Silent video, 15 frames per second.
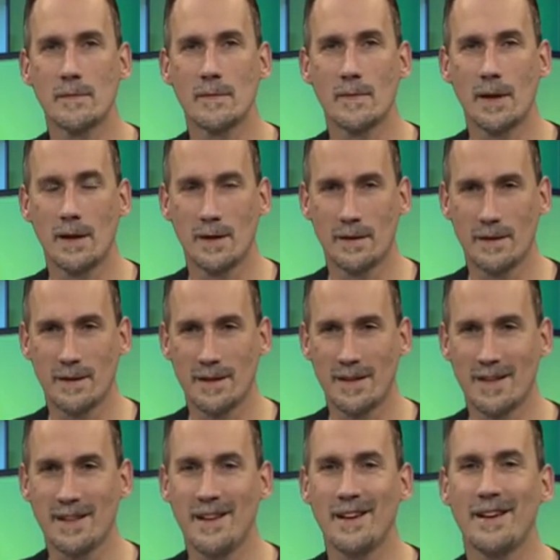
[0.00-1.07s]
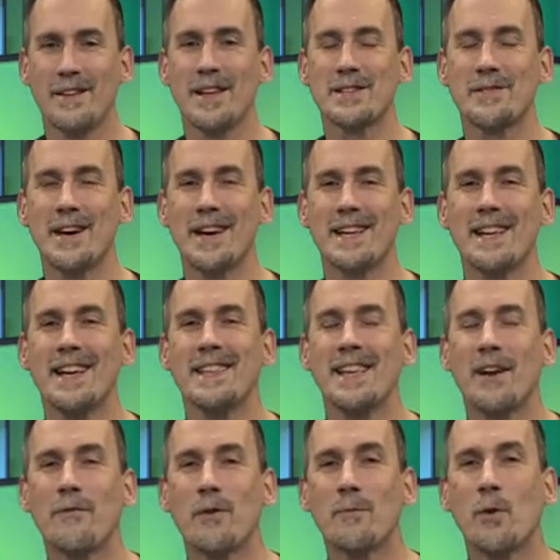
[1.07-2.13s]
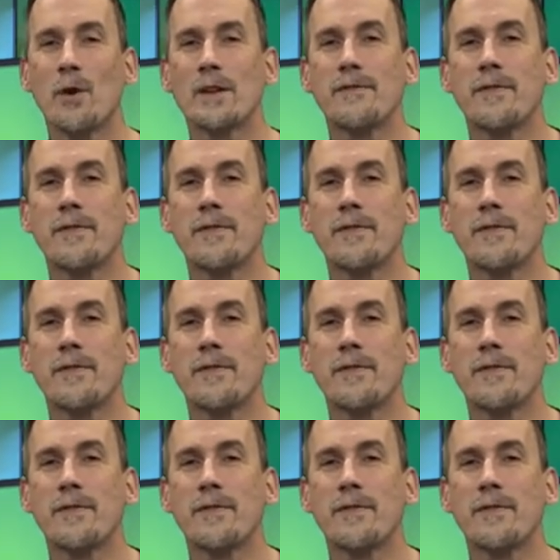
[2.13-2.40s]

we all came from a fish. So. That's right. Now, for more